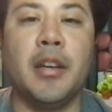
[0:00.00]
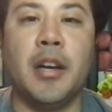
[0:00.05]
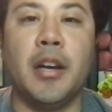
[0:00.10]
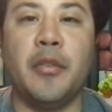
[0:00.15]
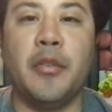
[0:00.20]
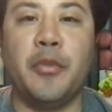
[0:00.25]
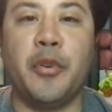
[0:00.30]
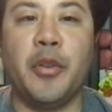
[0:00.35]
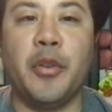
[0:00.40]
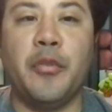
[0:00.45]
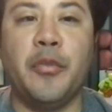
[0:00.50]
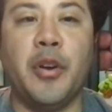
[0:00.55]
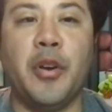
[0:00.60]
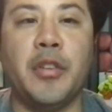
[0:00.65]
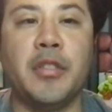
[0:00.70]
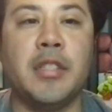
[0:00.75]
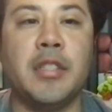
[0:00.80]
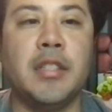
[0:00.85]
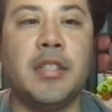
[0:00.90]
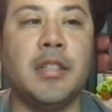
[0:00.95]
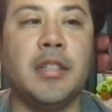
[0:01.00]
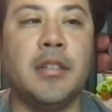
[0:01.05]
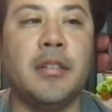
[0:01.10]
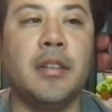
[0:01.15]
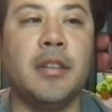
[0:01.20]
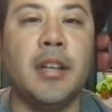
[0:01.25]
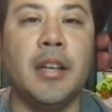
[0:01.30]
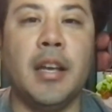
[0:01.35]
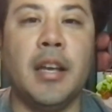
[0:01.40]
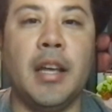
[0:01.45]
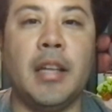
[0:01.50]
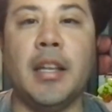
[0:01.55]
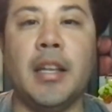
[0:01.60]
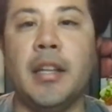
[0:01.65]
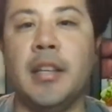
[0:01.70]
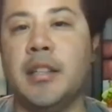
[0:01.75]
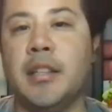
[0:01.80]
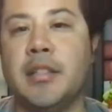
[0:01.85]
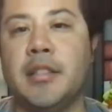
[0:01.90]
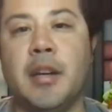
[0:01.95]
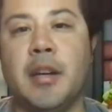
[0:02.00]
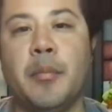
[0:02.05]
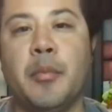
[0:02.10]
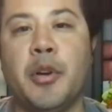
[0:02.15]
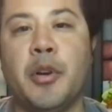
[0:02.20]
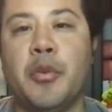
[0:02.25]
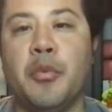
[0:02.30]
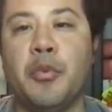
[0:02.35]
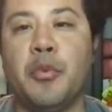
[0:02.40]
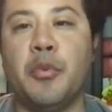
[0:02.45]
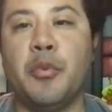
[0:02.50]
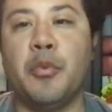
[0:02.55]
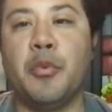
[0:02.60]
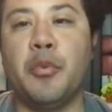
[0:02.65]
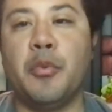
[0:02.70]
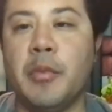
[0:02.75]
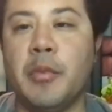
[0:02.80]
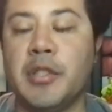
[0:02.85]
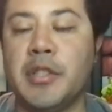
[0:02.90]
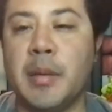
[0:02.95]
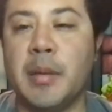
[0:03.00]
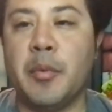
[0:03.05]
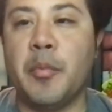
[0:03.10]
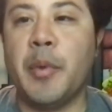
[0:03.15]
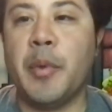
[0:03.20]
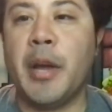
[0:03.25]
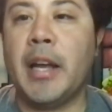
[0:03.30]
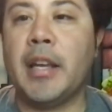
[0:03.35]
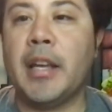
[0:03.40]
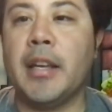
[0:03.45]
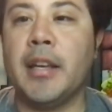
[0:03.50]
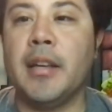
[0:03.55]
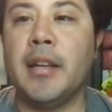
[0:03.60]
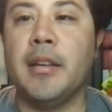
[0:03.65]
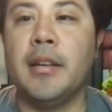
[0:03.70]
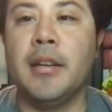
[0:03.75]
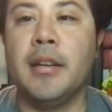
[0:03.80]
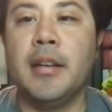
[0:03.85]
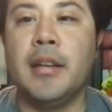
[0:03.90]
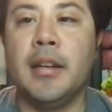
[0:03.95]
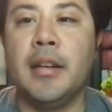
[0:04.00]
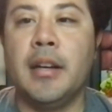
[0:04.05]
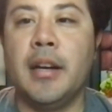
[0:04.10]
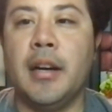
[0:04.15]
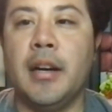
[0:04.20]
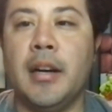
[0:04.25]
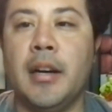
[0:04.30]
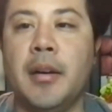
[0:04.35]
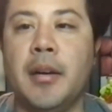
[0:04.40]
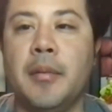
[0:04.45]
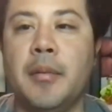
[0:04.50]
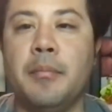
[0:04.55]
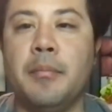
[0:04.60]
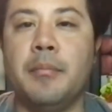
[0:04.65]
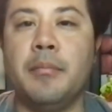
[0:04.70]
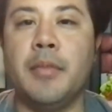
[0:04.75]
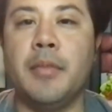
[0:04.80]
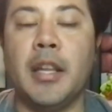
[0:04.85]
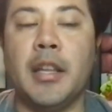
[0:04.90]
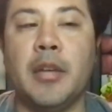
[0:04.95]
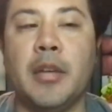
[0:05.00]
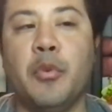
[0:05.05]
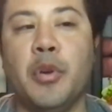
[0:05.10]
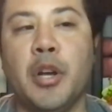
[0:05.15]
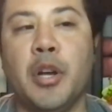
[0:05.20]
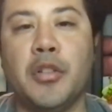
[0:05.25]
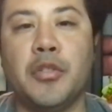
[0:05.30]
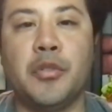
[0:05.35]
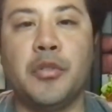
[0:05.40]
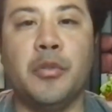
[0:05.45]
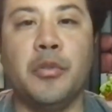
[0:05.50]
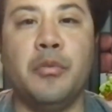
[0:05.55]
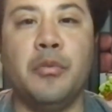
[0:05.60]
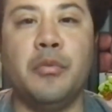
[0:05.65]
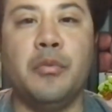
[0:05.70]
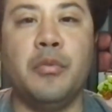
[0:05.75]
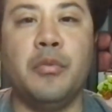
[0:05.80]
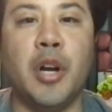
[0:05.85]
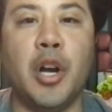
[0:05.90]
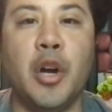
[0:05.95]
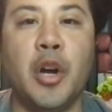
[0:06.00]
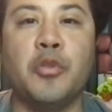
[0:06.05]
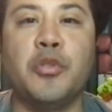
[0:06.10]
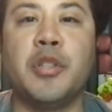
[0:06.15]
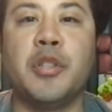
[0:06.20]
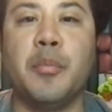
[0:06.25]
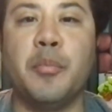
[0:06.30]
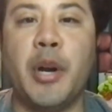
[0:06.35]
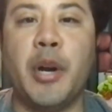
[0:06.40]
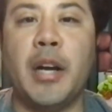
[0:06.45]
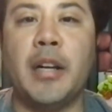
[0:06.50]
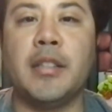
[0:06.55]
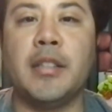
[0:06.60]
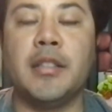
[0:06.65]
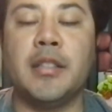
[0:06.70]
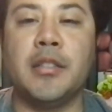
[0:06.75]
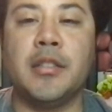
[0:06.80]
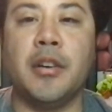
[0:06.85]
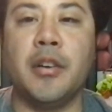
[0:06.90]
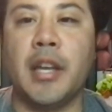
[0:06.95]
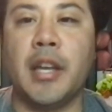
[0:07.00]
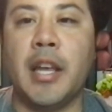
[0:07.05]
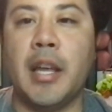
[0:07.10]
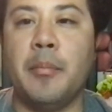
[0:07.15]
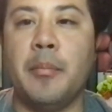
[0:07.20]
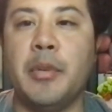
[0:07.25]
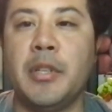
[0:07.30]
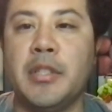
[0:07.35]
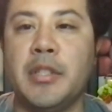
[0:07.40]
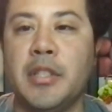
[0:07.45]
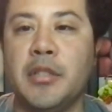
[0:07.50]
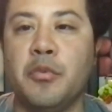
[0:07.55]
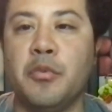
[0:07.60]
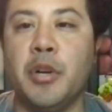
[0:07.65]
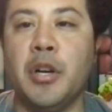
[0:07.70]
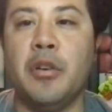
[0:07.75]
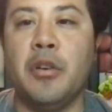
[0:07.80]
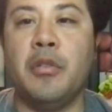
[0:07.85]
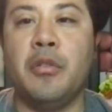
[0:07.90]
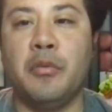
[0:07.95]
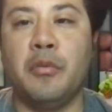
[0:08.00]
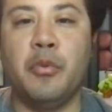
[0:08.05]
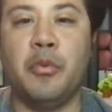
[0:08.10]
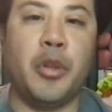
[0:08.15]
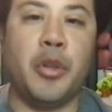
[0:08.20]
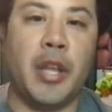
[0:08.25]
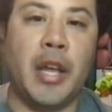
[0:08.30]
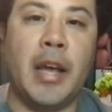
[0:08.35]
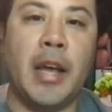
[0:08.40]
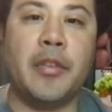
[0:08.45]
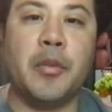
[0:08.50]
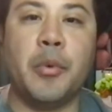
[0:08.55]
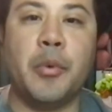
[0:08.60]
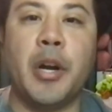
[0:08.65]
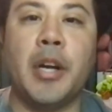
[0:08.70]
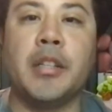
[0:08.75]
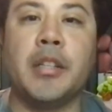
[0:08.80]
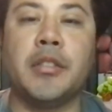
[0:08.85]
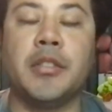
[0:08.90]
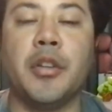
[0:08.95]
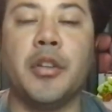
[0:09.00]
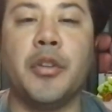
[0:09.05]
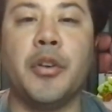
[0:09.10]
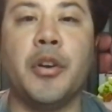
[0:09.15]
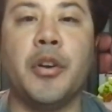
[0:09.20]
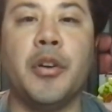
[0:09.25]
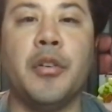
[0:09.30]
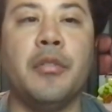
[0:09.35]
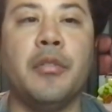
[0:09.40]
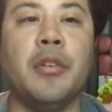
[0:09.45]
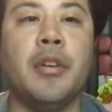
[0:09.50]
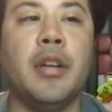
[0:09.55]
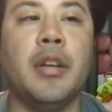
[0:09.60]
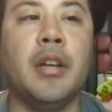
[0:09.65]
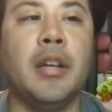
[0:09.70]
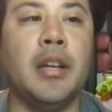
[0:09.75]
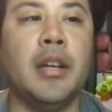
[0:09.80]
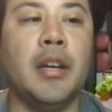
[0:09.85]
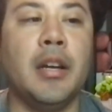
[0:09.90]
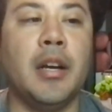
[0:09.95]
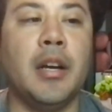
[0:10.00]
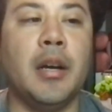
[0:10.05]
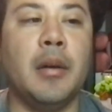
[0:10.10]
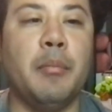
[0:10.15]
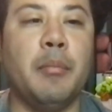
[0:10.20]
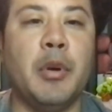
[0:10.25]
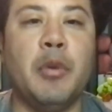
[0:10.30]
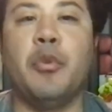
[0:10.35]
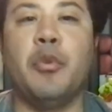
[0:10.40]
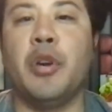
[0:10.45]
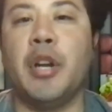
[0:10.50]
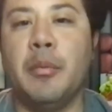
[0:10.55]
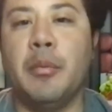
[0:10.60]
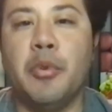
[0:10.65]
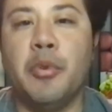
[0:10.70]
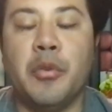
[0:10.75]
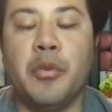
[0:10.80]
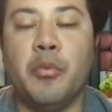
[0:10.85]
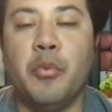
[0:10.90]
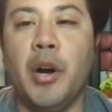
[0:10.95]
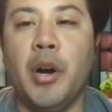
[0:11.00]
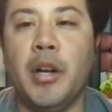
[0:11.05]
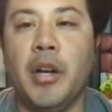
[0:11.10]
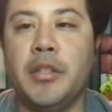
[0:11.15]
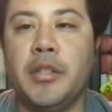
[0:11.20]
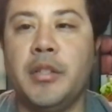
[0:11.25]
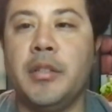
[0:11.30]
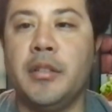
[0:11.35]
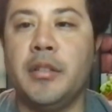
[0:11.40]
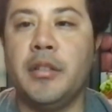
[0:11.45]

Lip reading: for the fall season. And then the summer, we give them a summer packet. And then we also host some practices on campus as well, where they have to practice on their own. But we're able to watch,